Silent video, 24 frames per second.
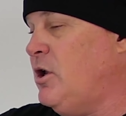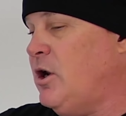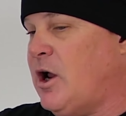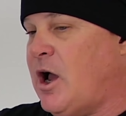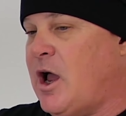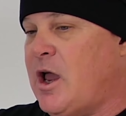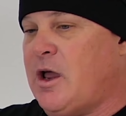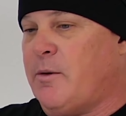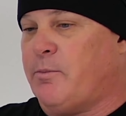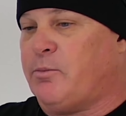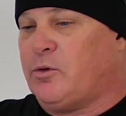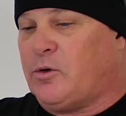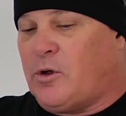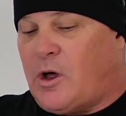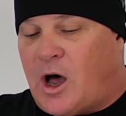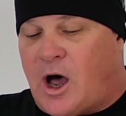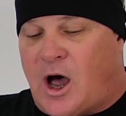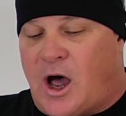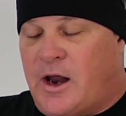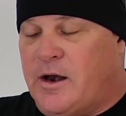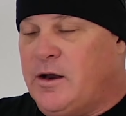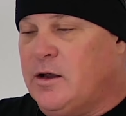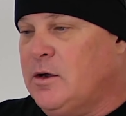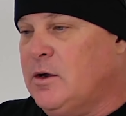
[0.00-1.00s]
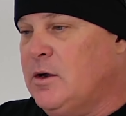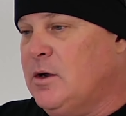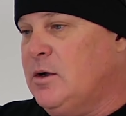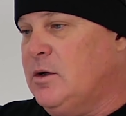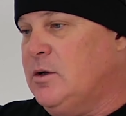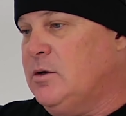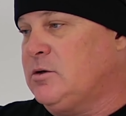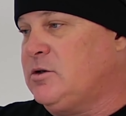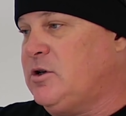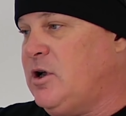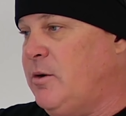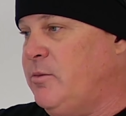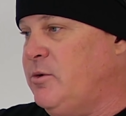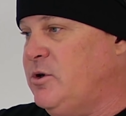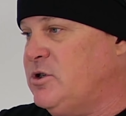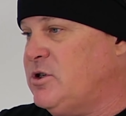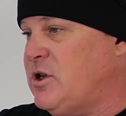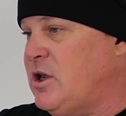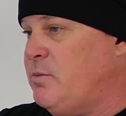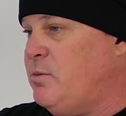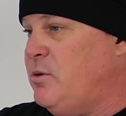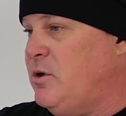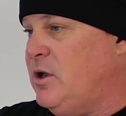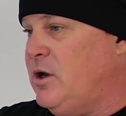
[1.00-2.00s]
And I applaud companies
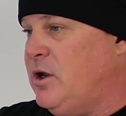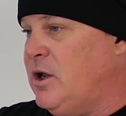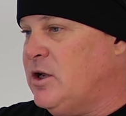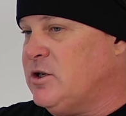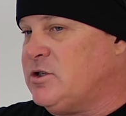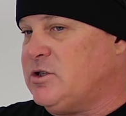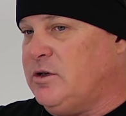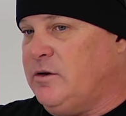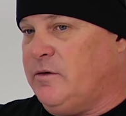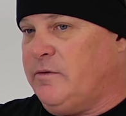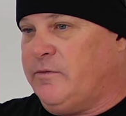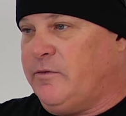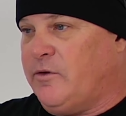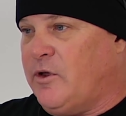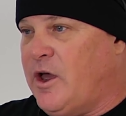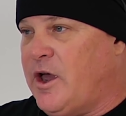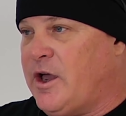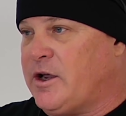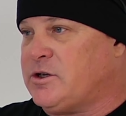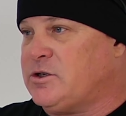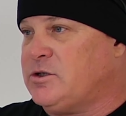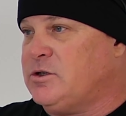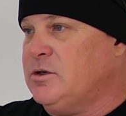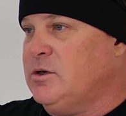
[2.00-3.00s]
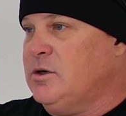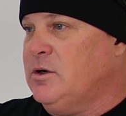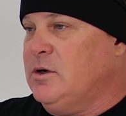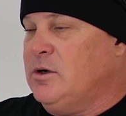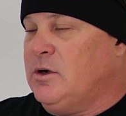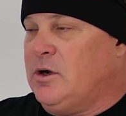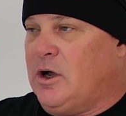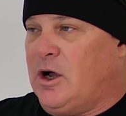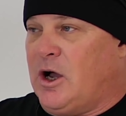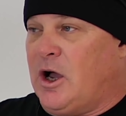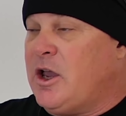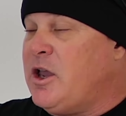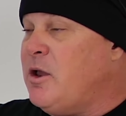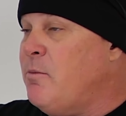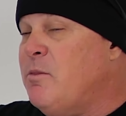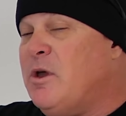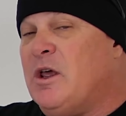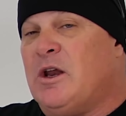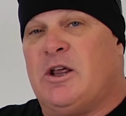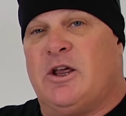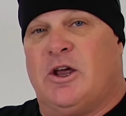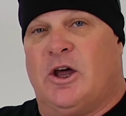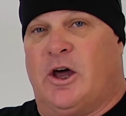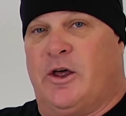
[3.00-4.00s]
like PNS and Flex, uh, and
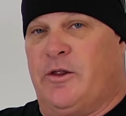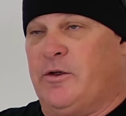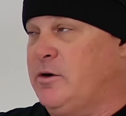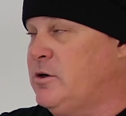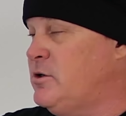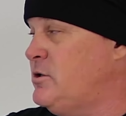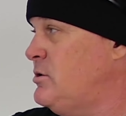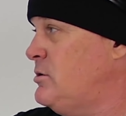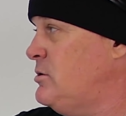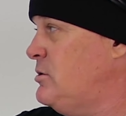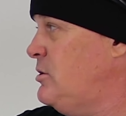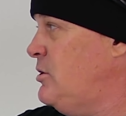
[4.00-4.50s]
many others.